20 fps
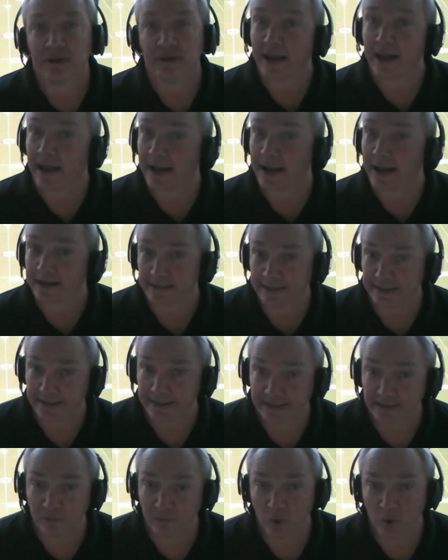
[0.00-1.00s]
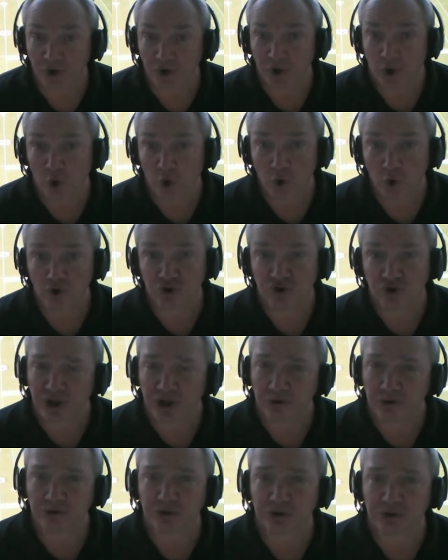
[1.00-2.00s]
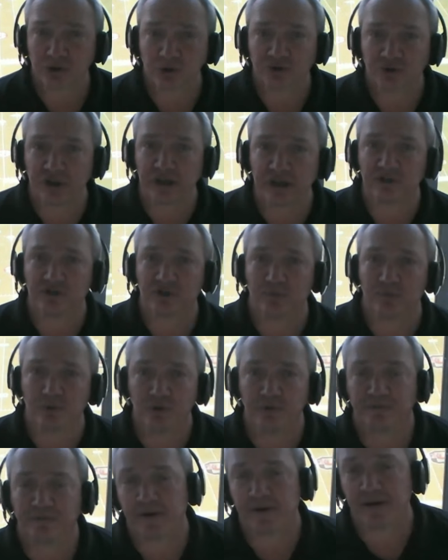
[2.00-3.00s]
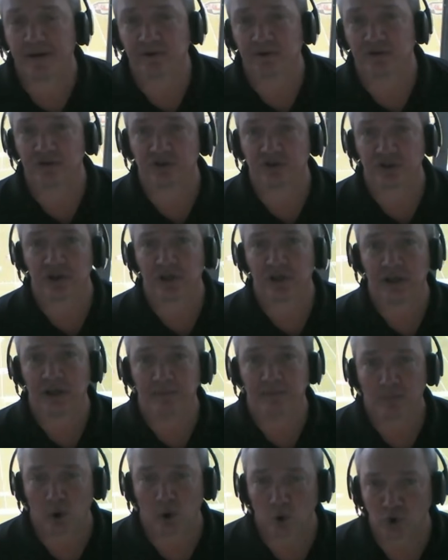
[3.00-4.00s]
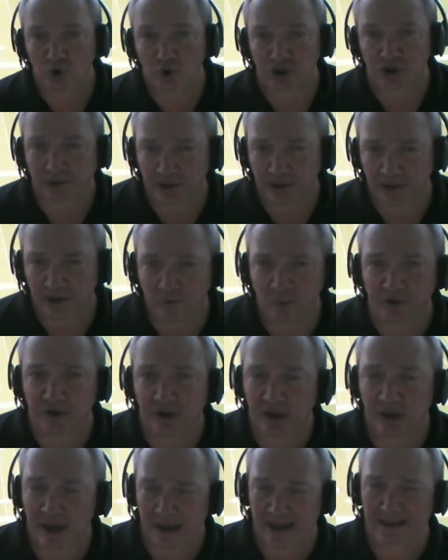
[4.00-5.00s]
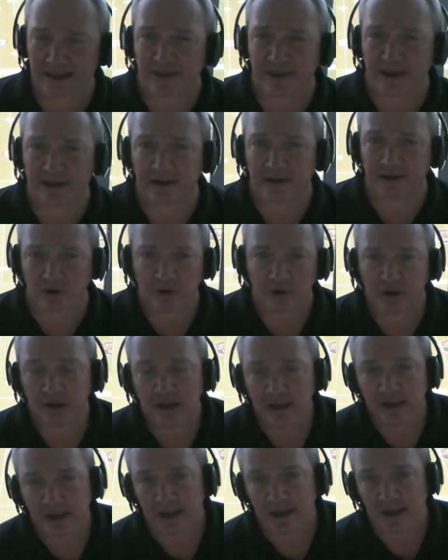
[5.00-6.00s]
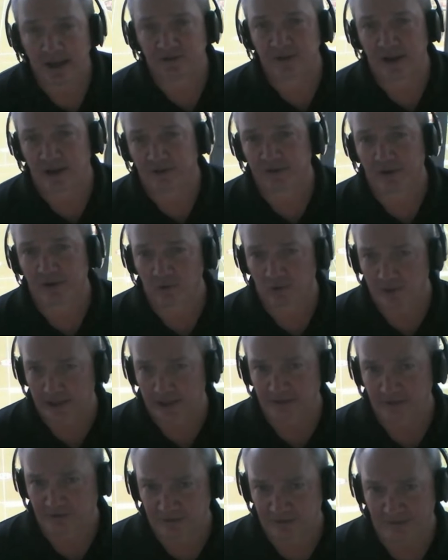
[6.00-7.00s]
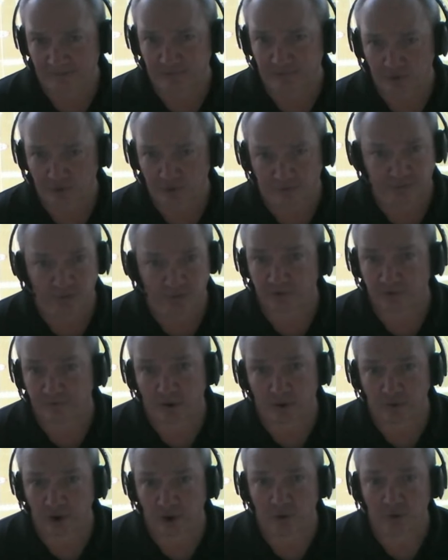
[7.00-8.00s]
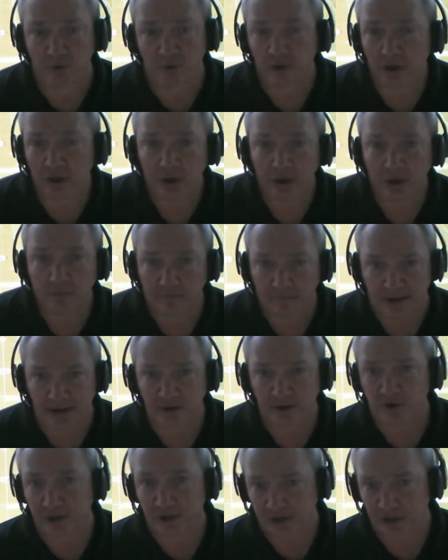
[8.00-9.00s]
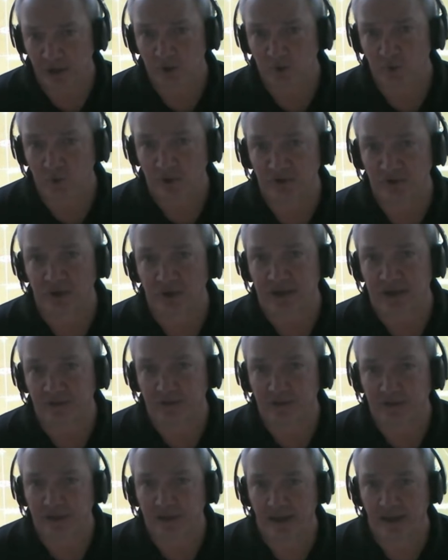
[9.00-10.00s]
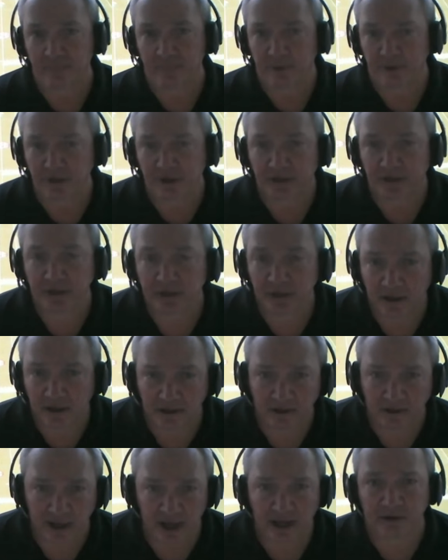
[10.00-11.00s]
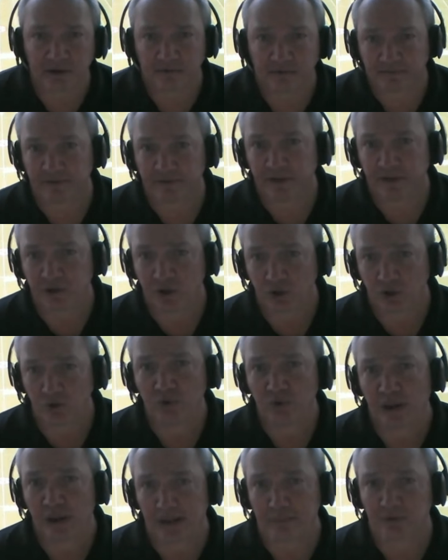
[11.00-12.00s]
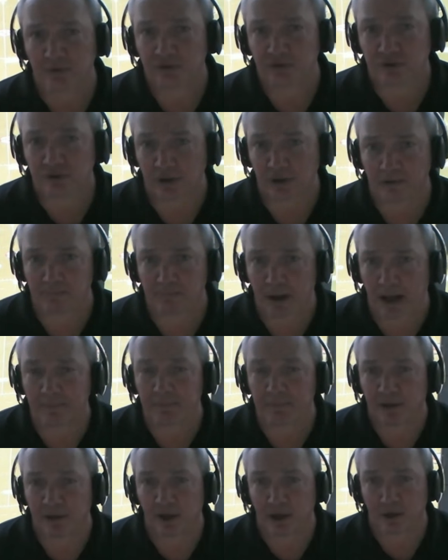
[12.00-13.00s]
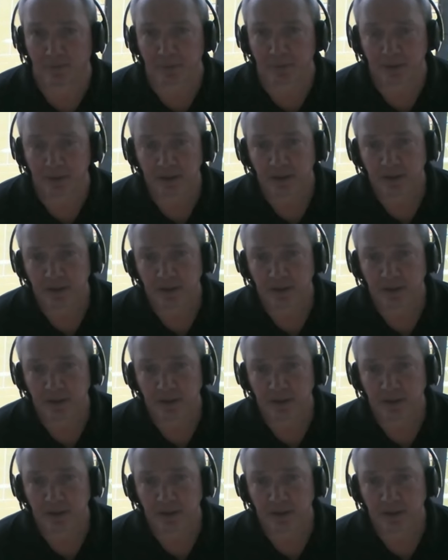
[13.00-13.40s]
not getting anyone hurt, and also seeing some new faces emerge. And I think we had that here at South Carolina this afternoon. First of all, no major injuries in the game, and then a lot of new names popping up,